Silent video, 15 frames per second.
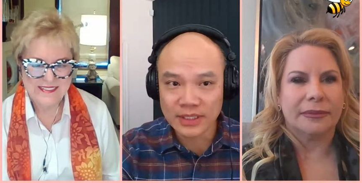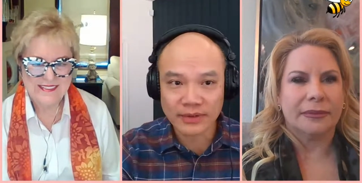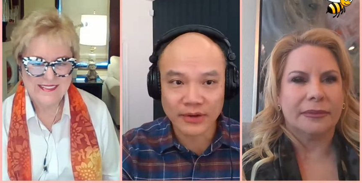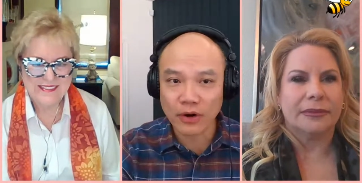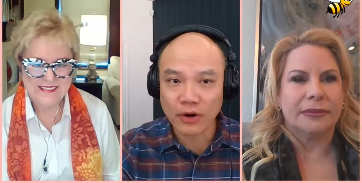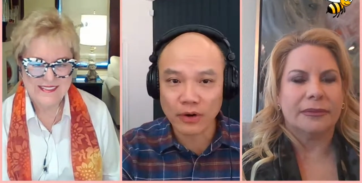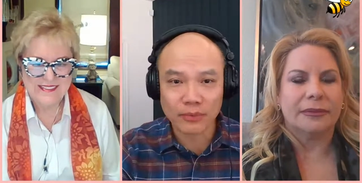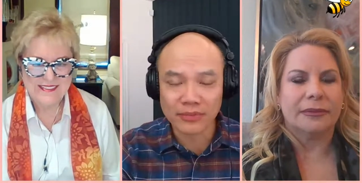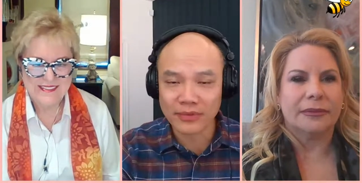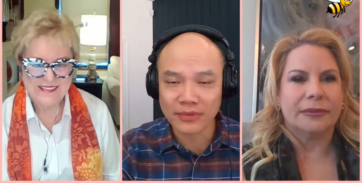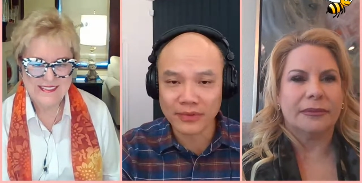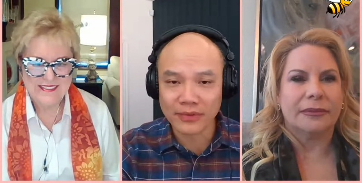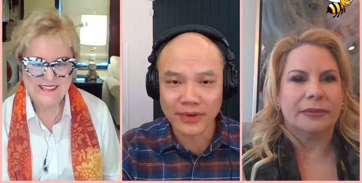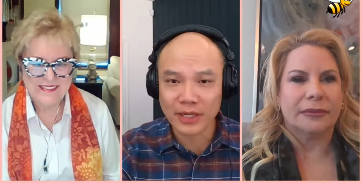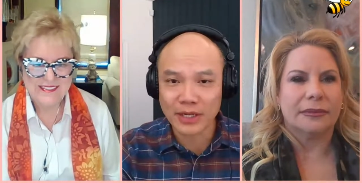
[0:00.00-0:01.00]
Speaker 1: right? You're
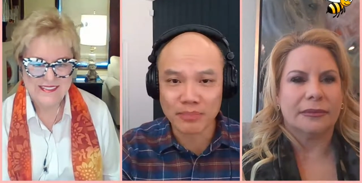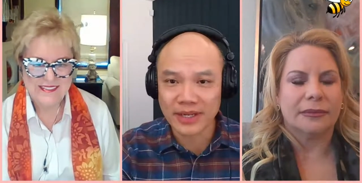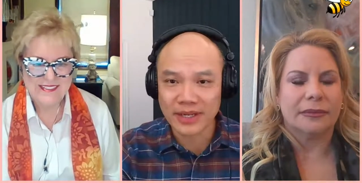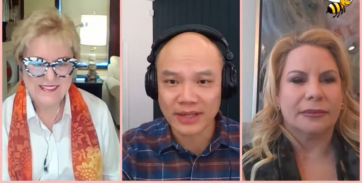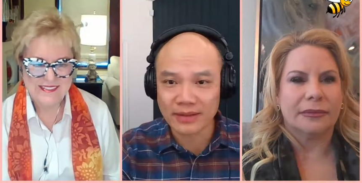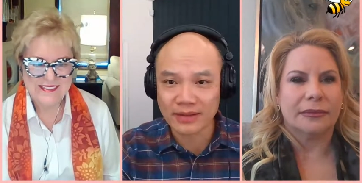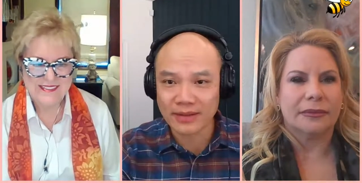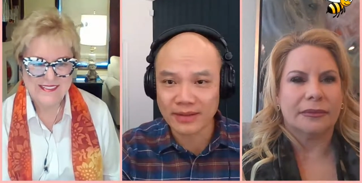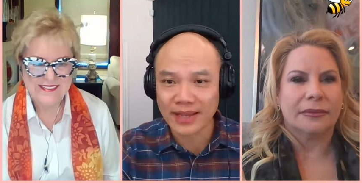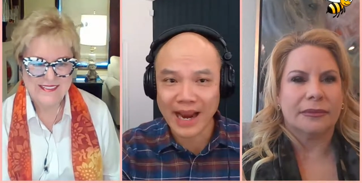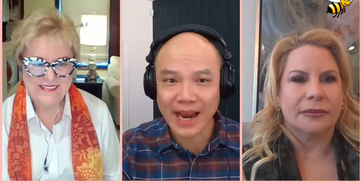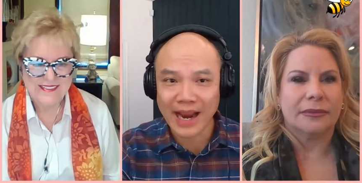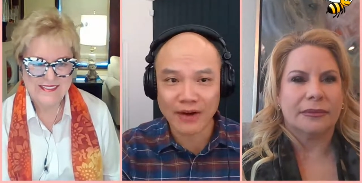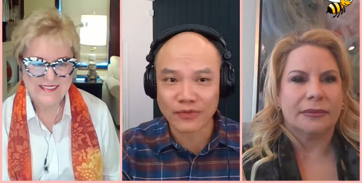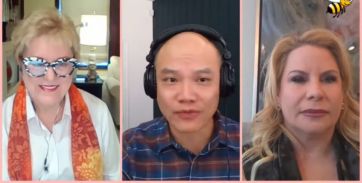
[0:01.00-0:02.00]
already beating the
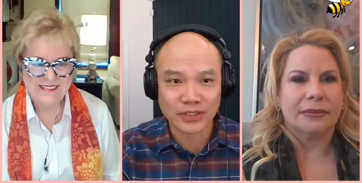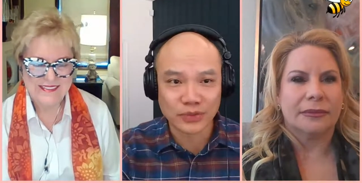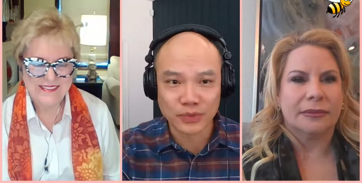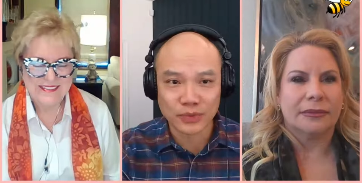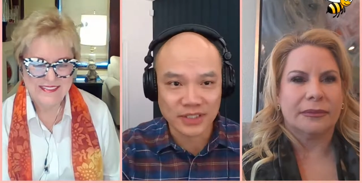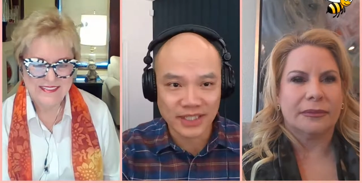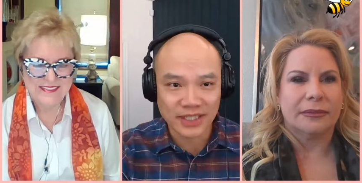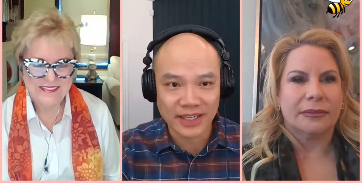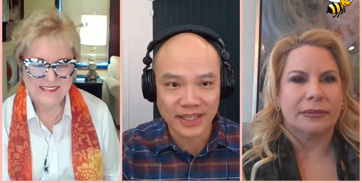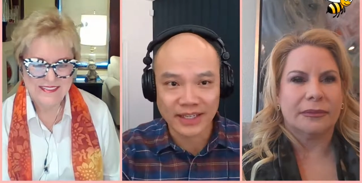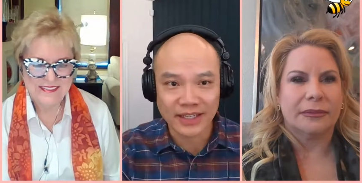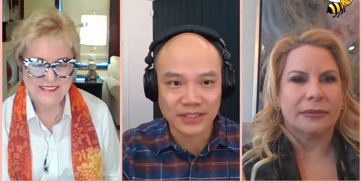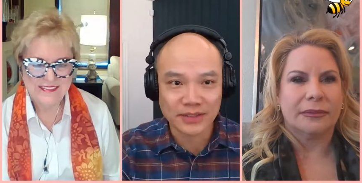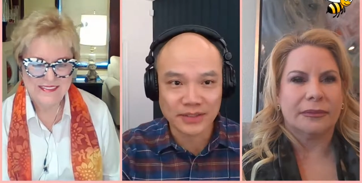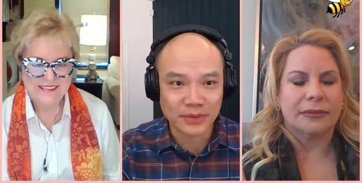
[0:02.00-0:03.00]
average real estate
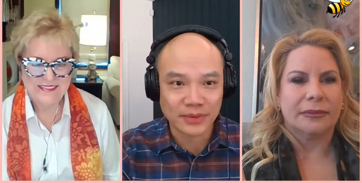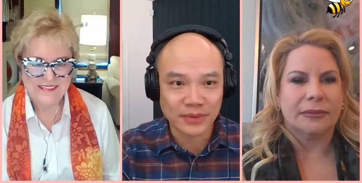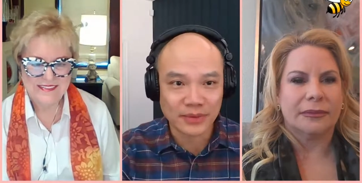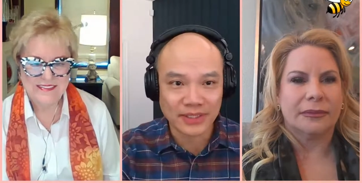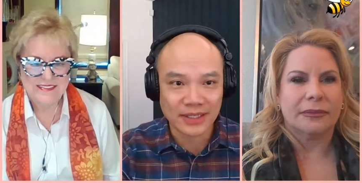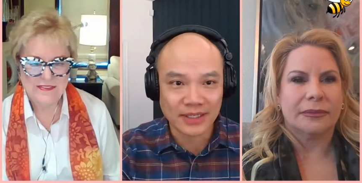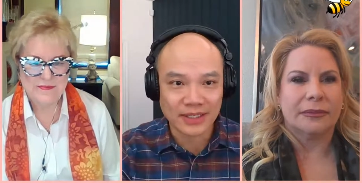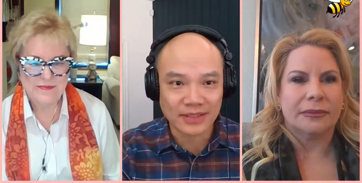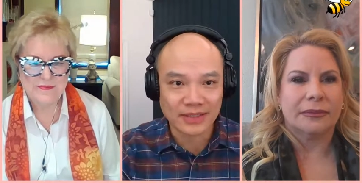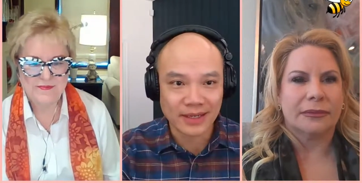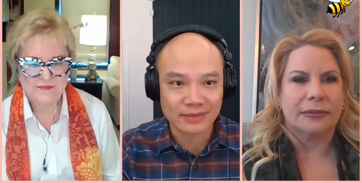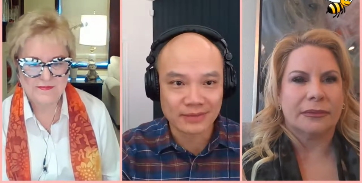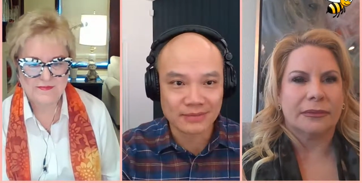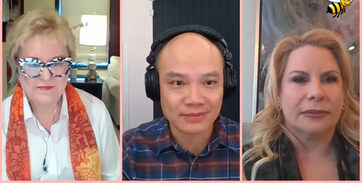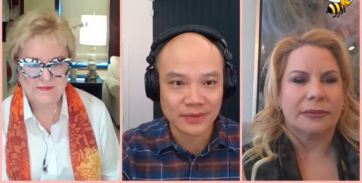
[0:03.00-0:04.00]
agent who only does
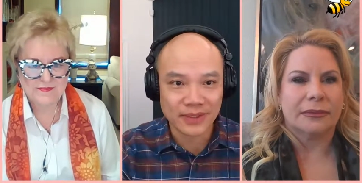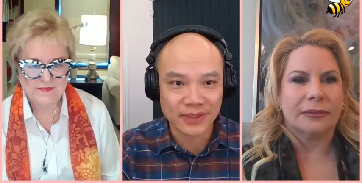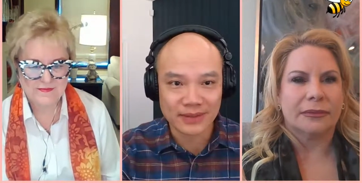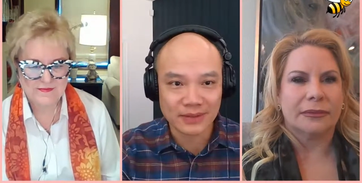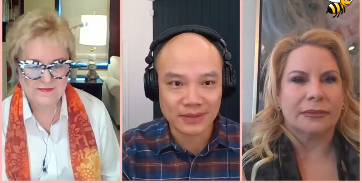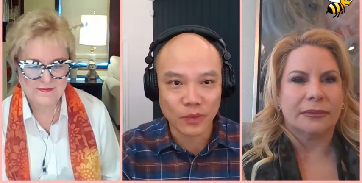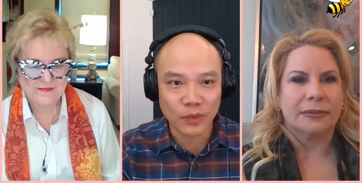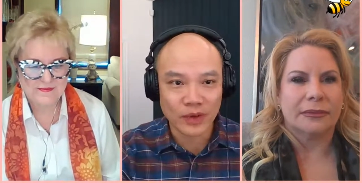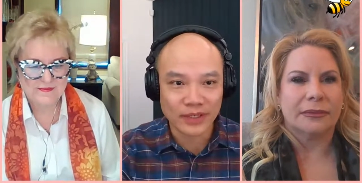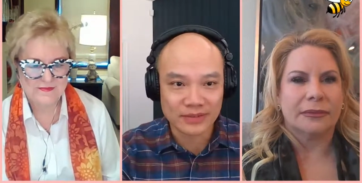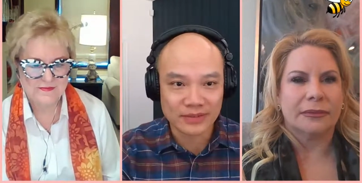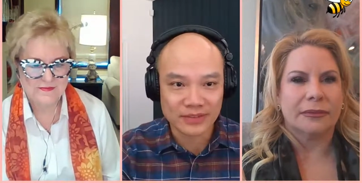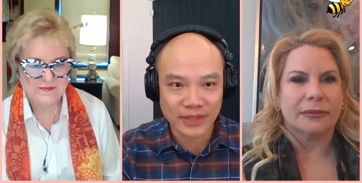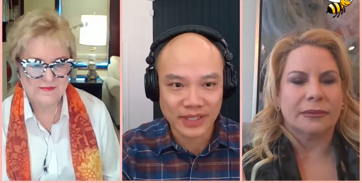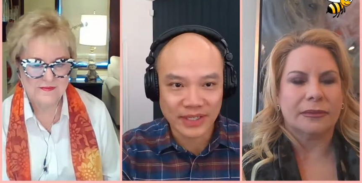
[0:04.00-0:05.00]
like what
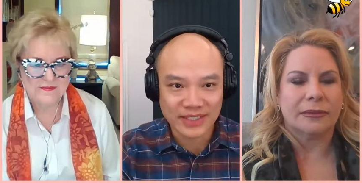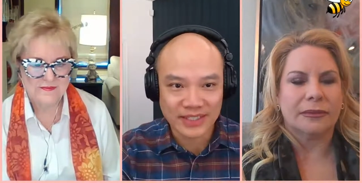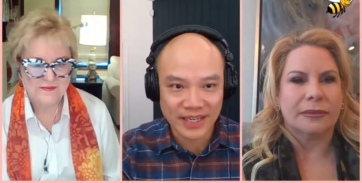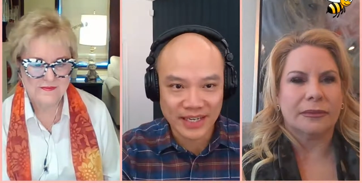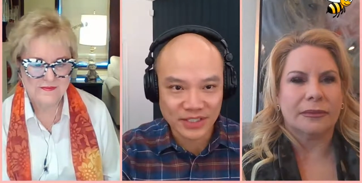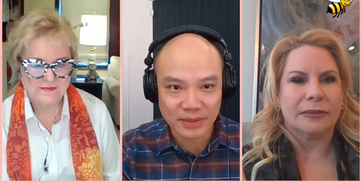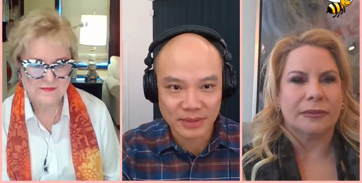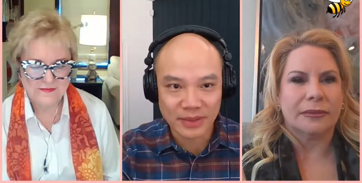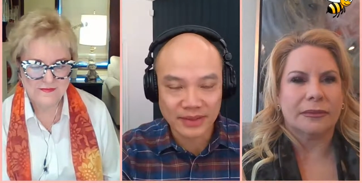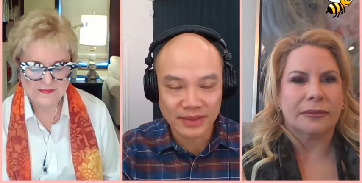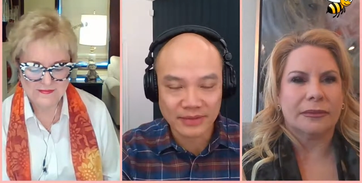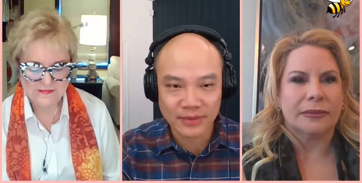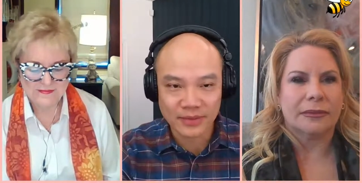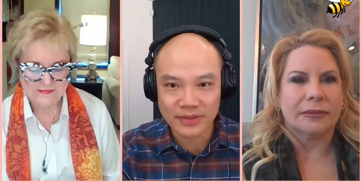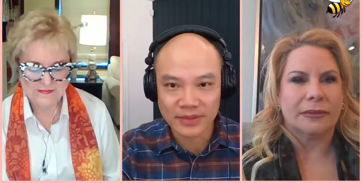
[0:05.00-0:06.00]
one transaction a
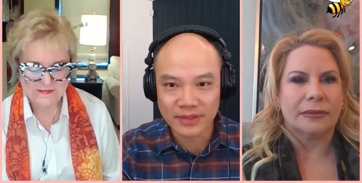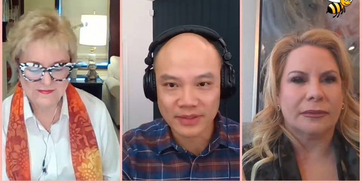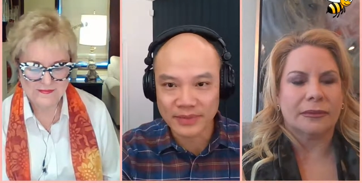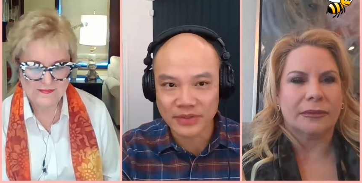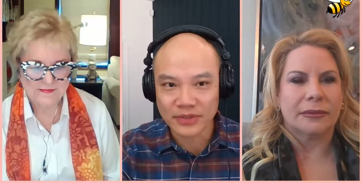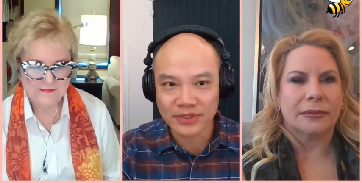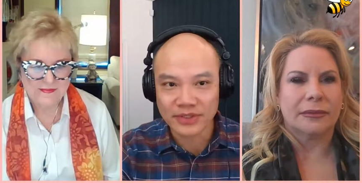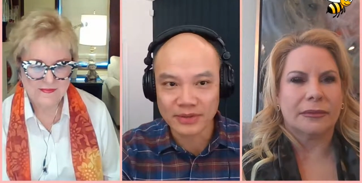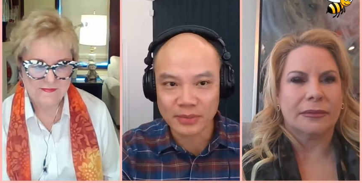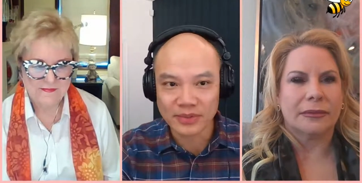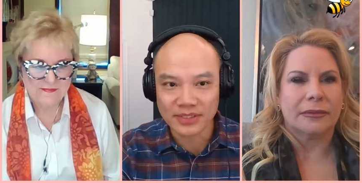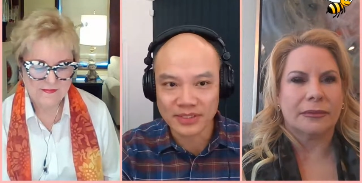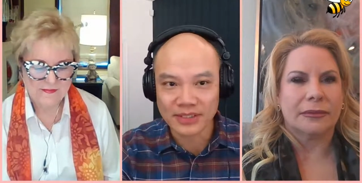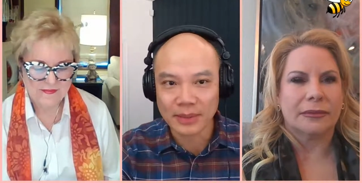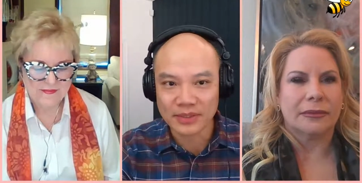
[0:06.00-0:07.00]
month, Ruth. I mean, you're
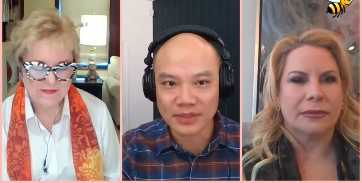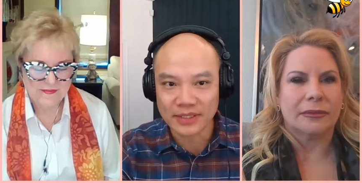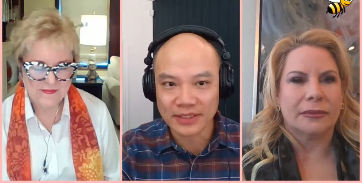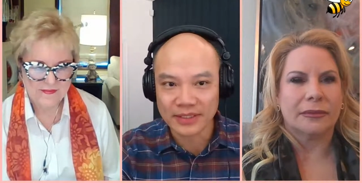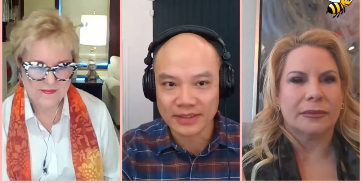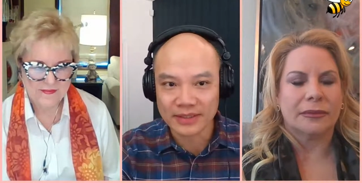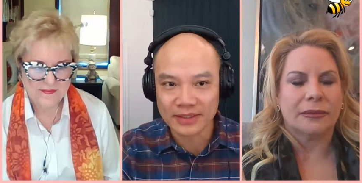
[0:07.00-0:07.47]
almost doubling